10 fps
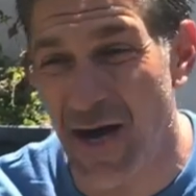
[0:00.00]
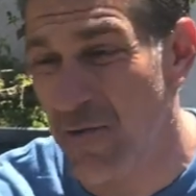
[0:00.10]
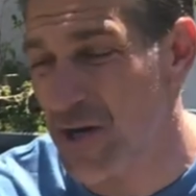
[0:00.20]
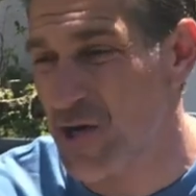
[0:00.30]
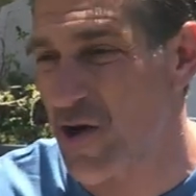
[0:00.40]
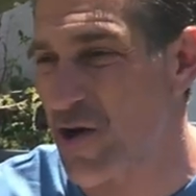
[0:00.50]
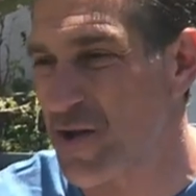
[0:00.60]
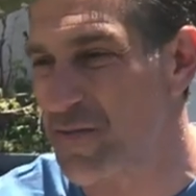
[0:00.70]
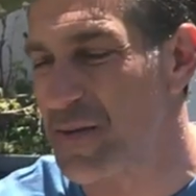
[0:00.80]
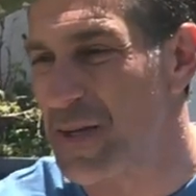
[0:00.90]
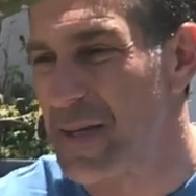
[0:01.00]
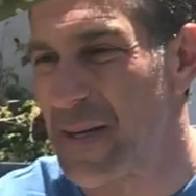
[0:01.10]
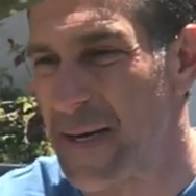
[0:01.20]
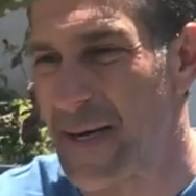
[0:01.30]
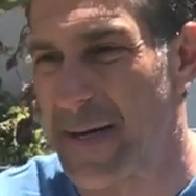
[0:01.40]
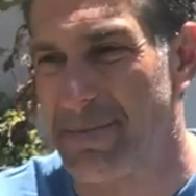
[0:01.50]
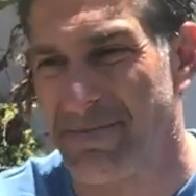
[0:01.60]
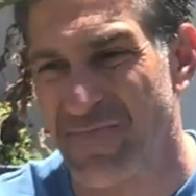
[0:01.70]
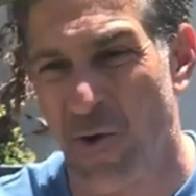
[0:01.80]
I want to call them um,